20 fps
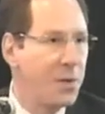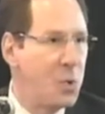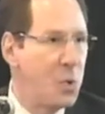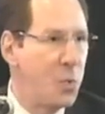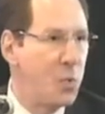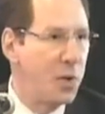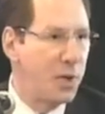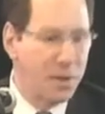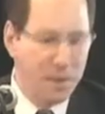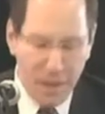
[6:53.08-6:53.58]

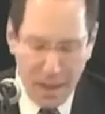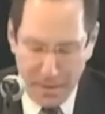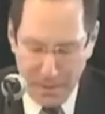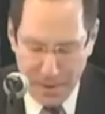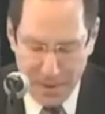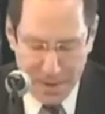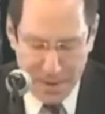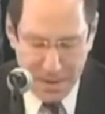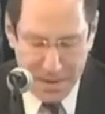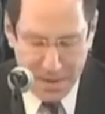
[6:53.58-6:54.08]
who the
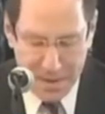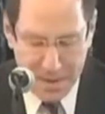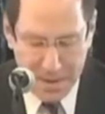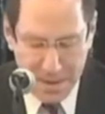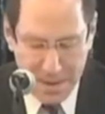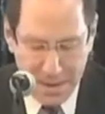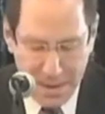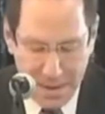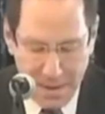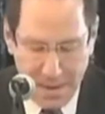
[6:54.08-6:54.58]
claimant
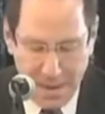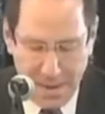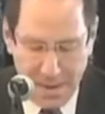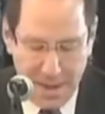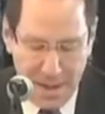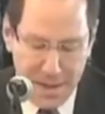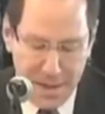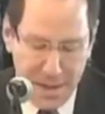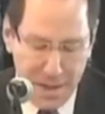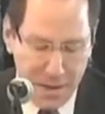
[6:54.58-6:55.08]
is,
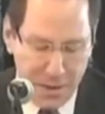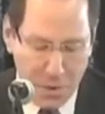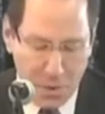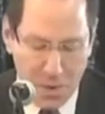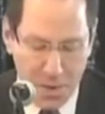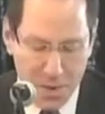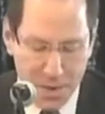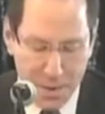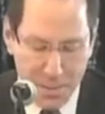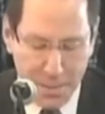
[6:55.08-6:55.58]
and then, of
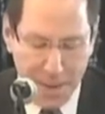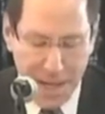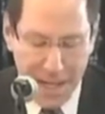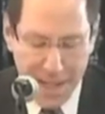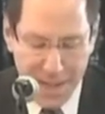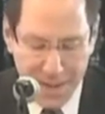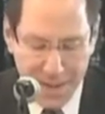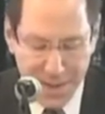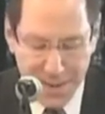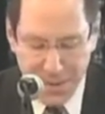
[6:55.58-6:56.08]
course, the
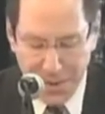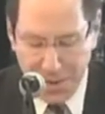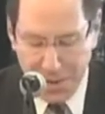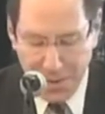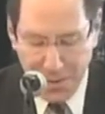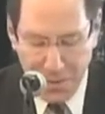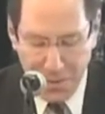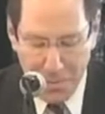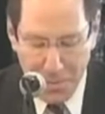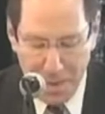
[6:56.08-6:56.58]
biases
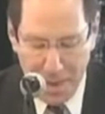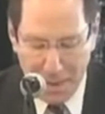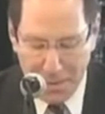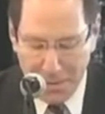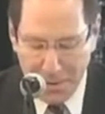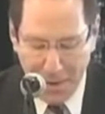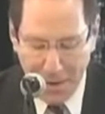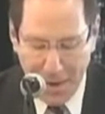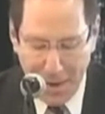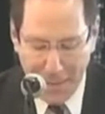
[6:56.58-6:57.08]
or bent,
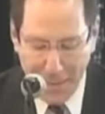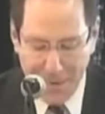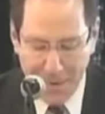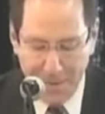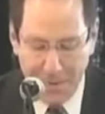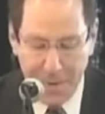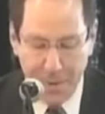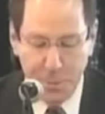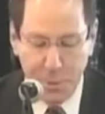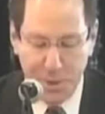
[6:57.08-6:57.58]
perhaps,
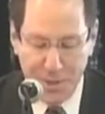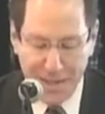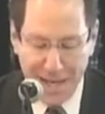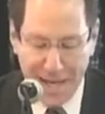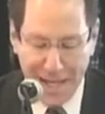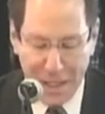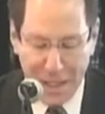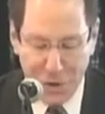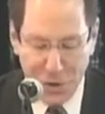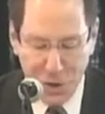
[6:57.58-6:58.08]
of the
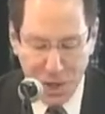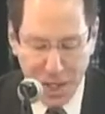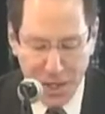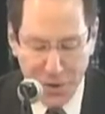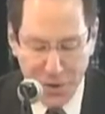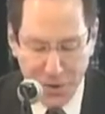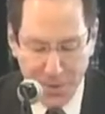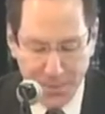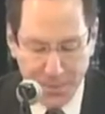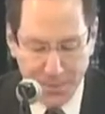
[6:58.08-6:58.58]
presiding
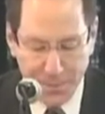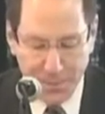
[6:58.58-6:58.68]
judge.